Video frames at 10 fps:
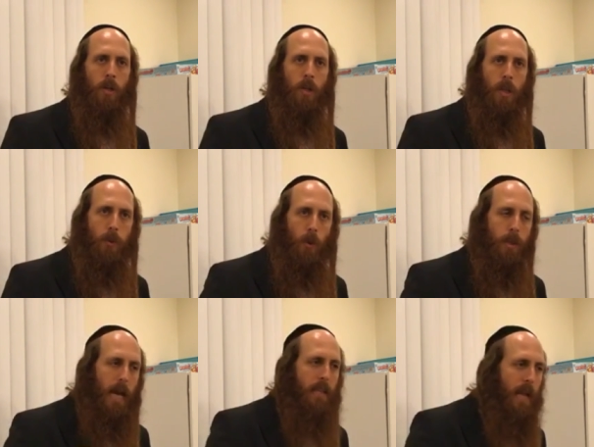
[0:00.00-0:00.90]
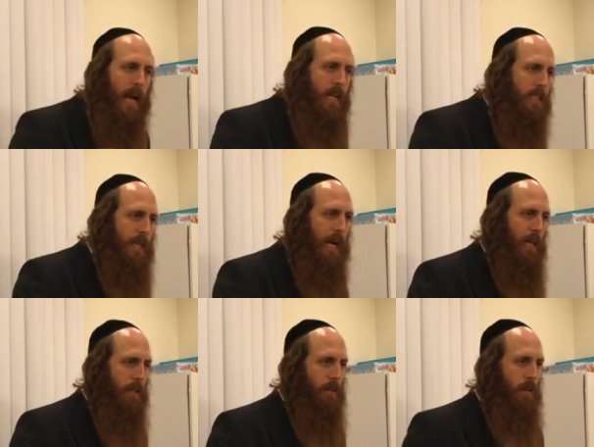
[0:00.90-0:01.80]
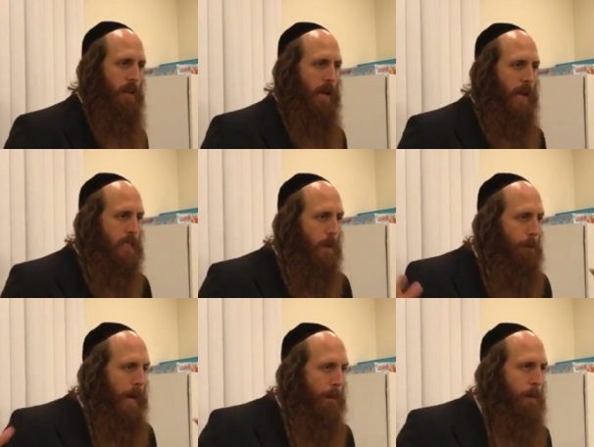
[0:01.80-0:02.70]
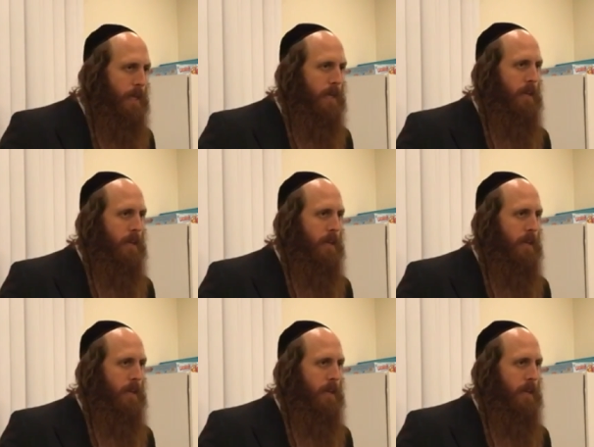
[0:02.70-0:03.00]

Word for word: through that exile as a public,